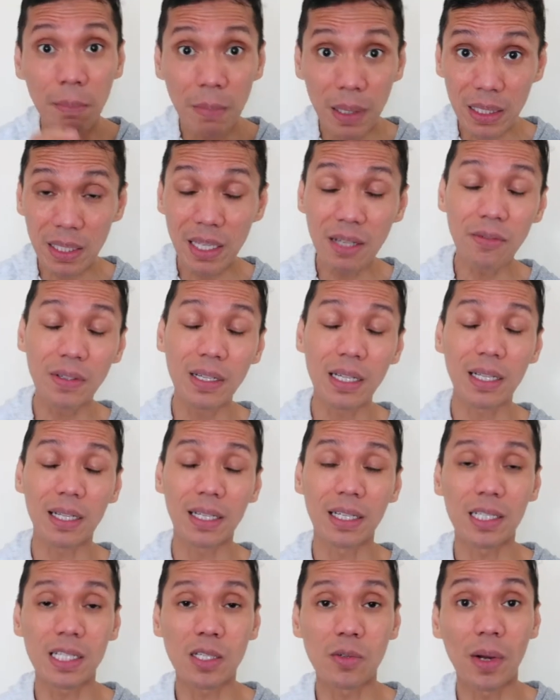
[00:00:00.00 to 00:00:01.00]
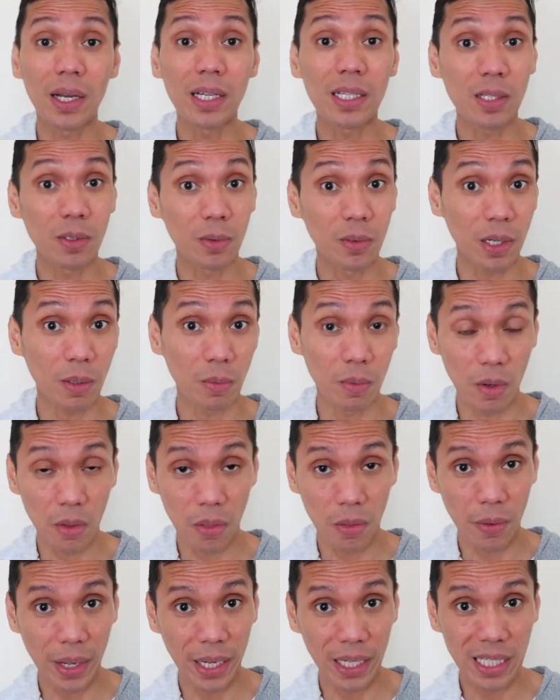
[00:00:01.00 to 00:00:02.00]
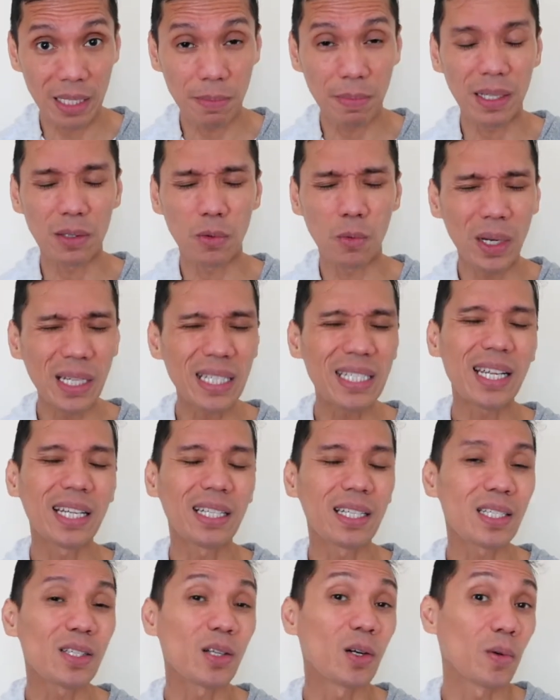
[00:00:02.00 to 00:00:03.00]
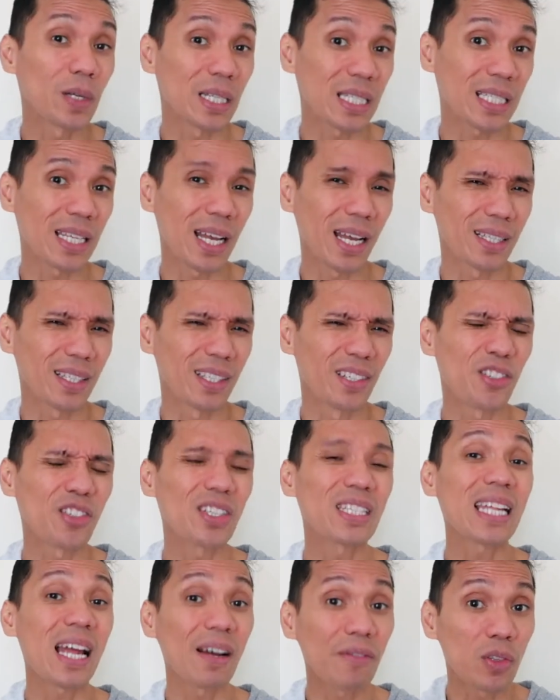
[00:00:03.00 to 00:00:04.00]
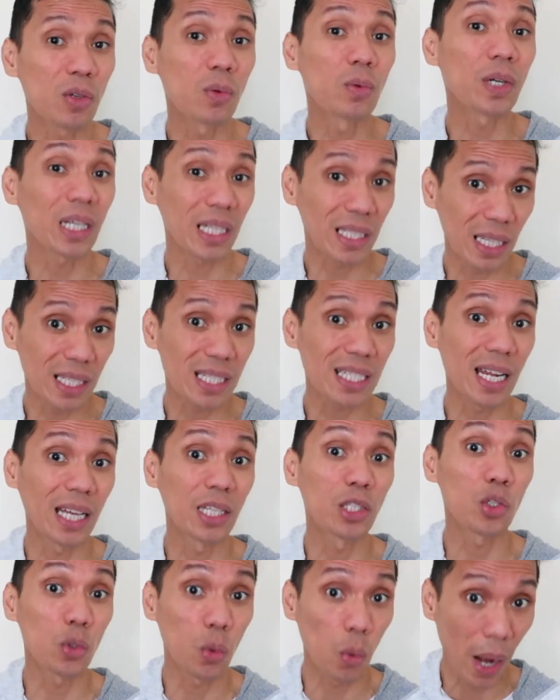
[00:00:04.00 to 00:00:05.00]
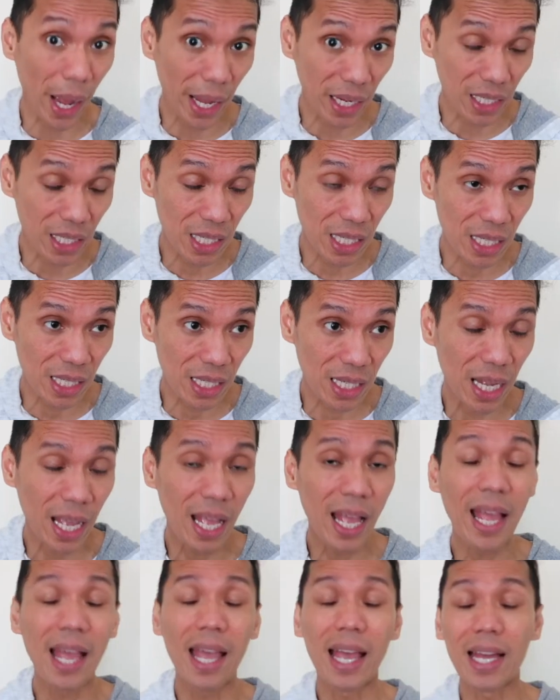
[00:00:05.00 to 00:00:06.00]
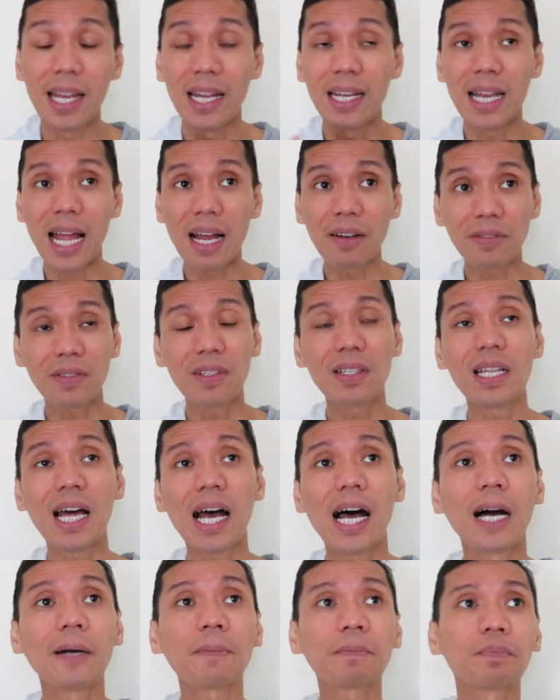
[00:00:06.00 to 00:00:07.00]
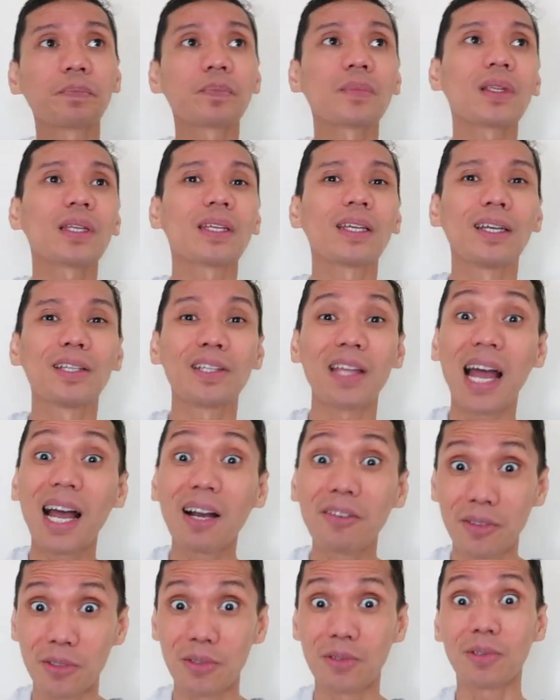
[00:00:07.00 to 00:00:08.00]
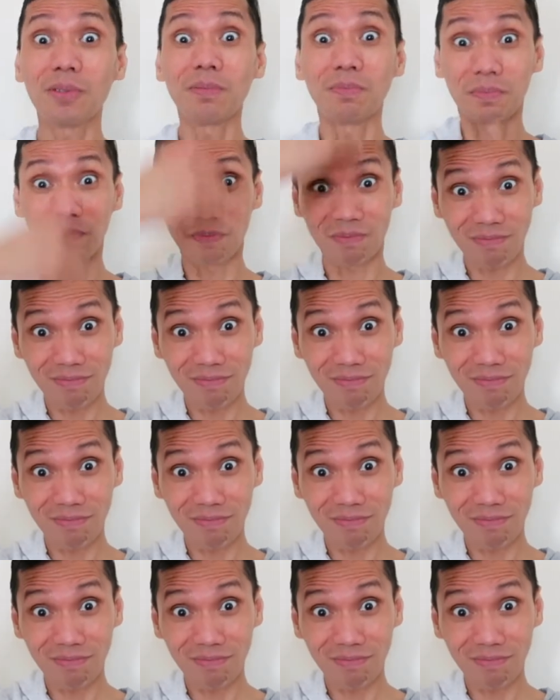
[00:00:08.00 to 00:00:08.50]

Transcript: But definitely it's wise to work both ways, but one side is always tight, and just have to work that side twice. And after that, you know, you have to